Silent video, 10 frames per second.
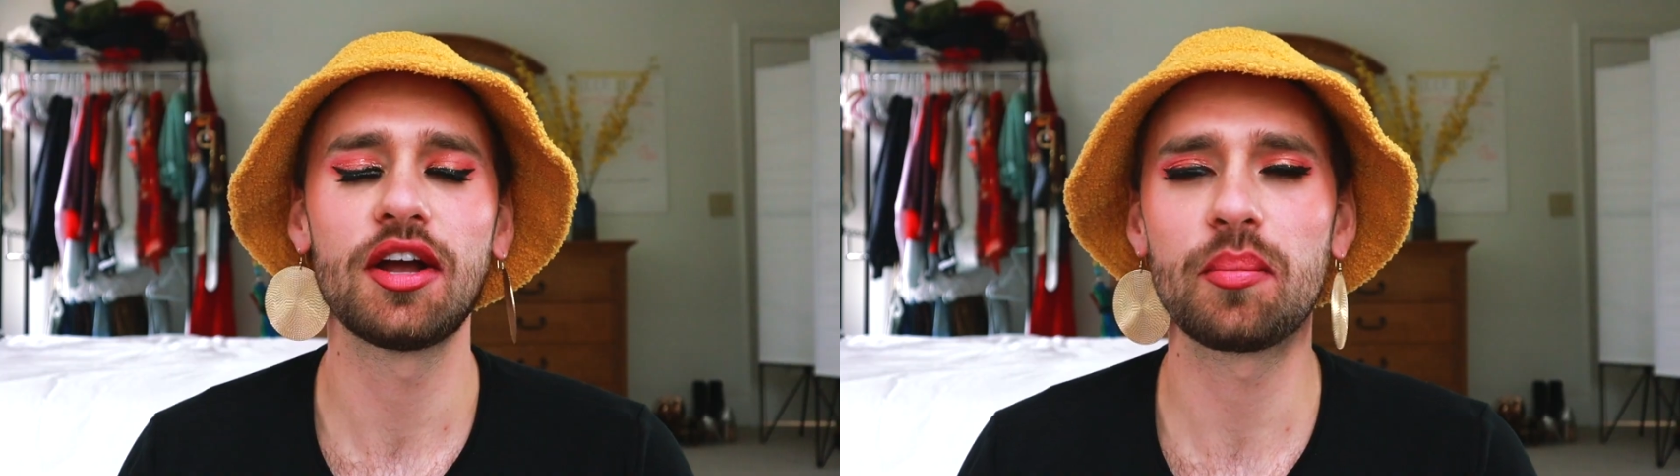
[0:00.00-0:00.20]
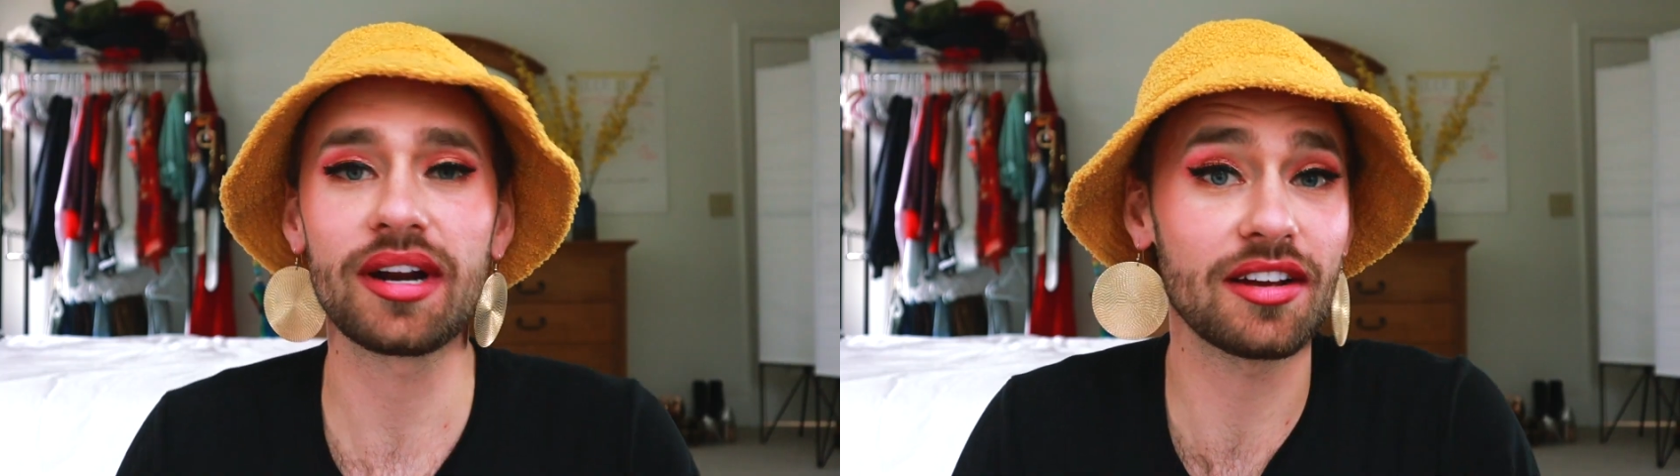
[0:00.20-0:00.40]

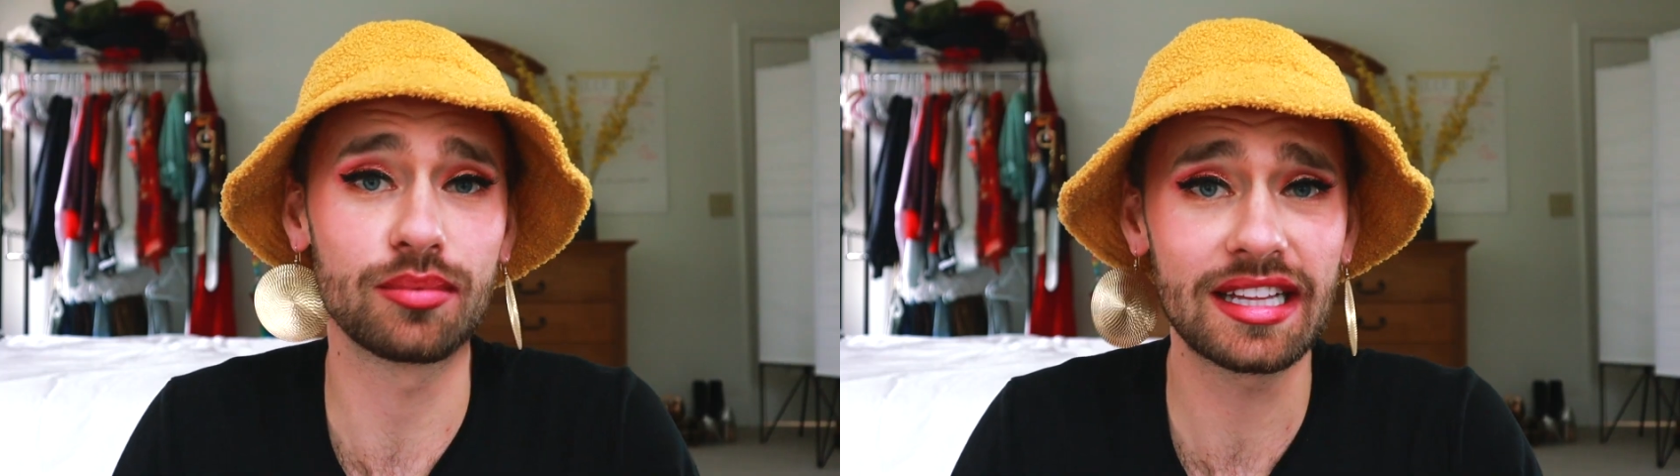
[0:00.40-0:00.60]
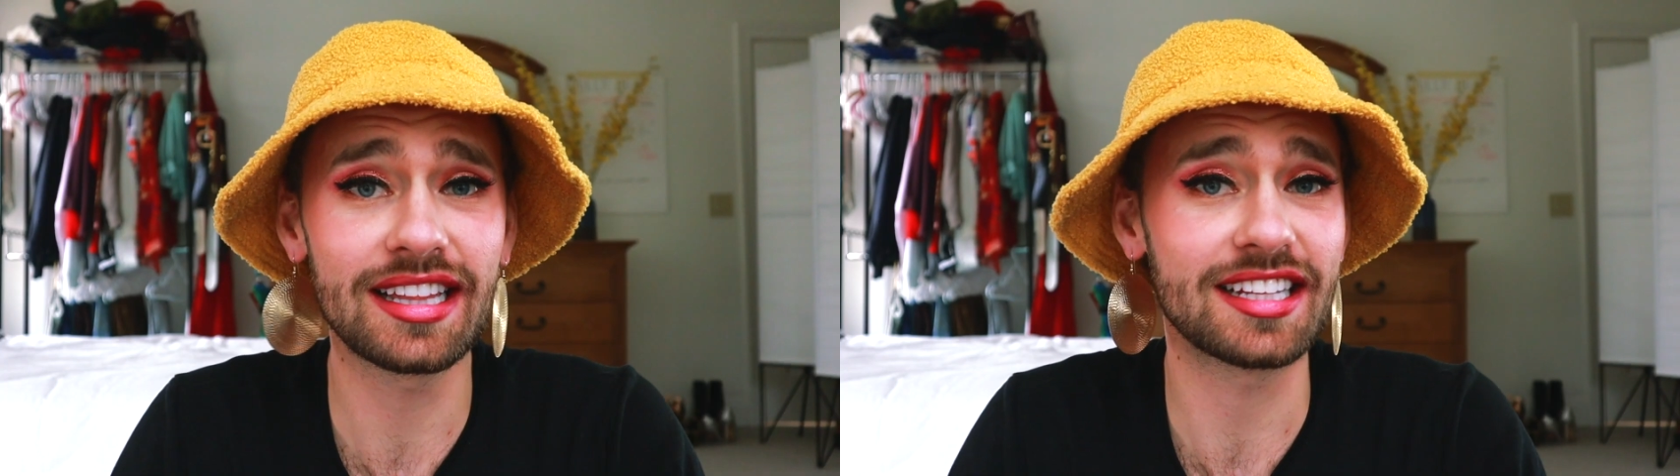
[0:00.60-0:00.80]
But I
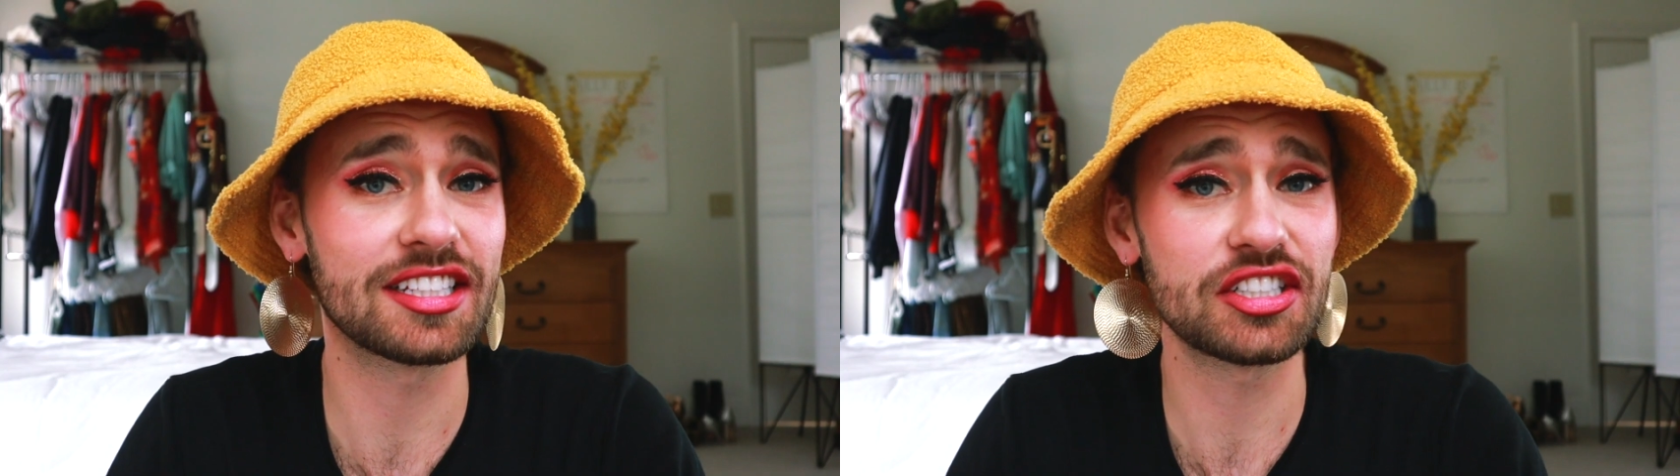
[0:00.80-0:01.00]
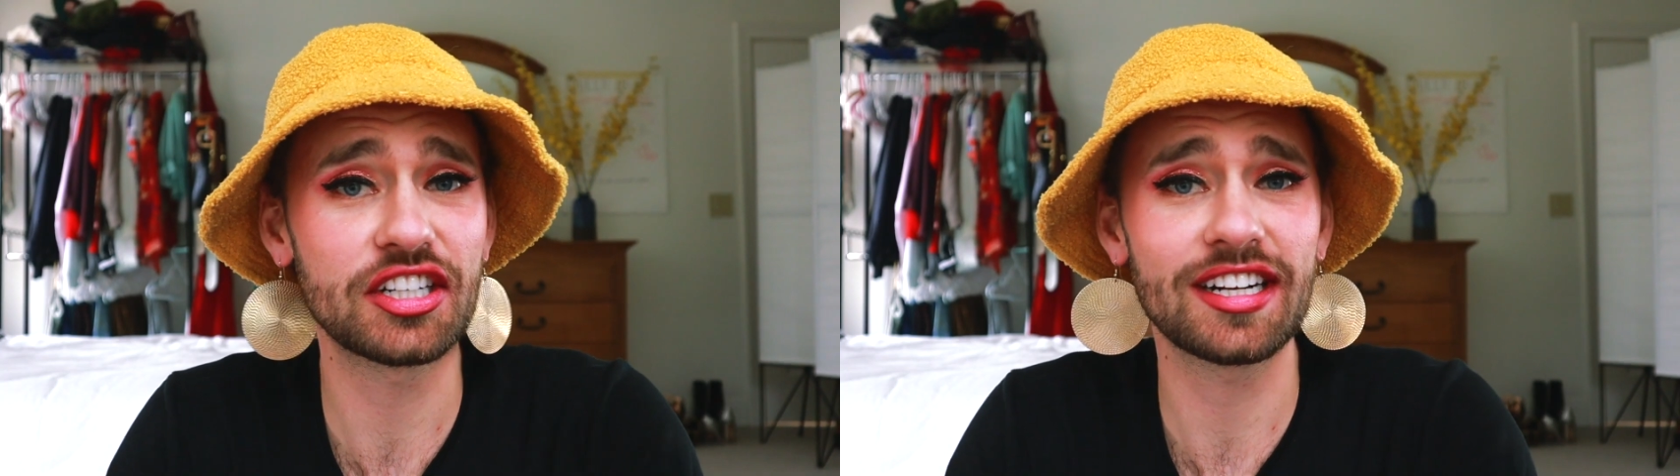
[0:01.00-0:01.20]
really like
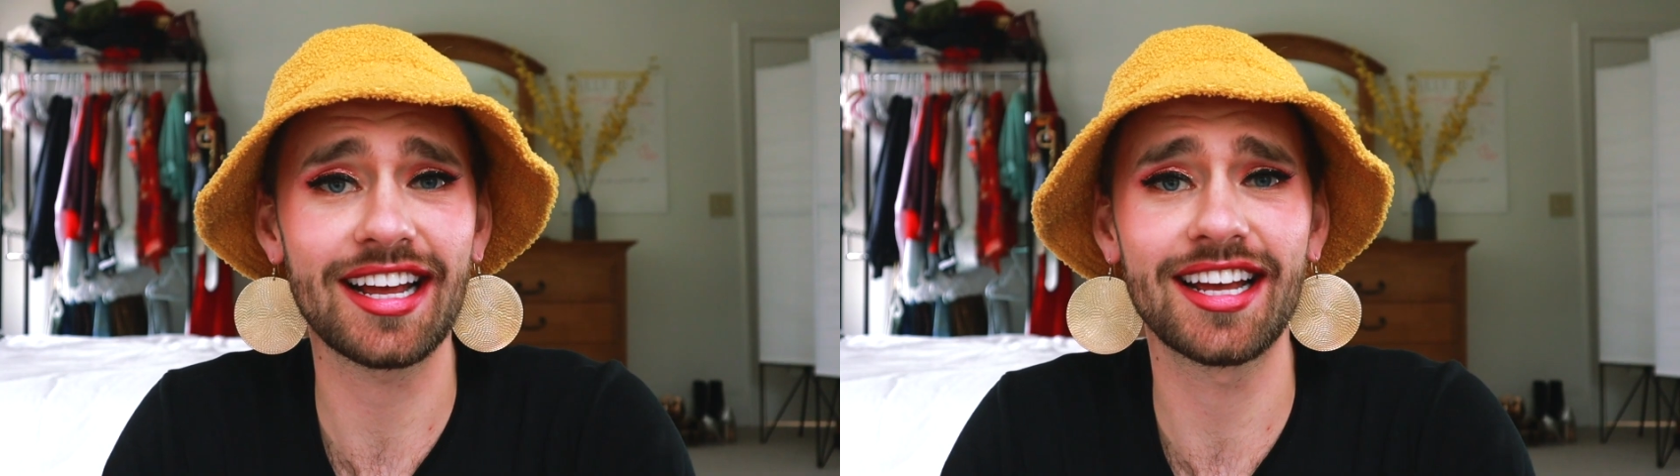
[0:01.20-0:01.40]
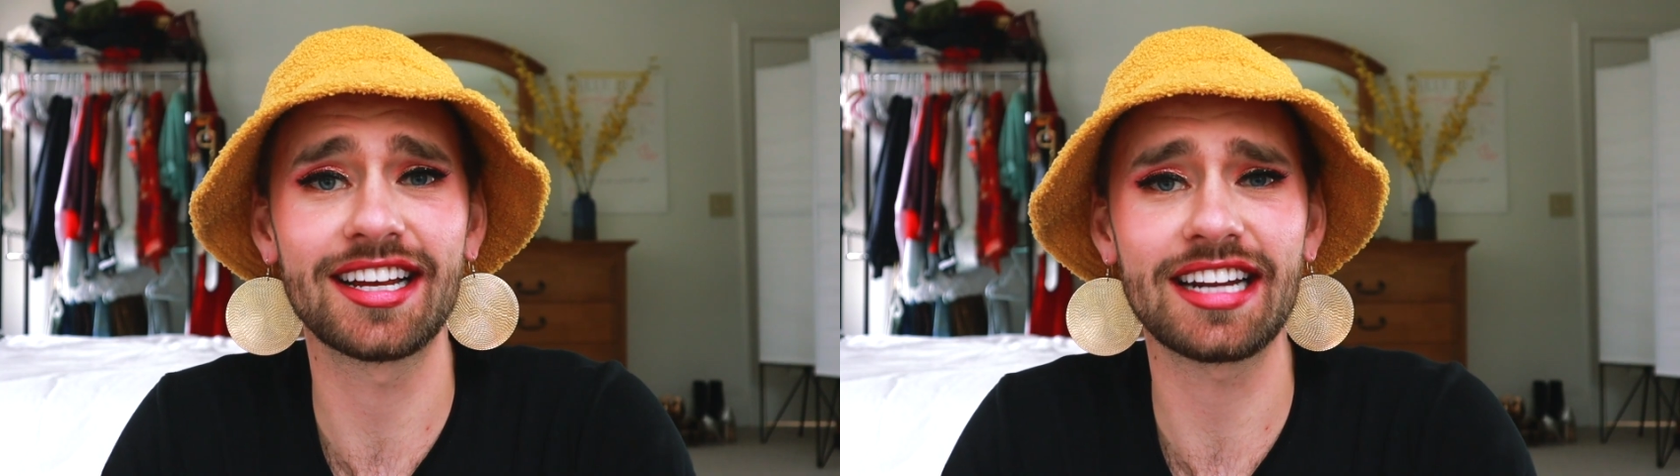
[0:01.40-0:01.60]
this shirt, and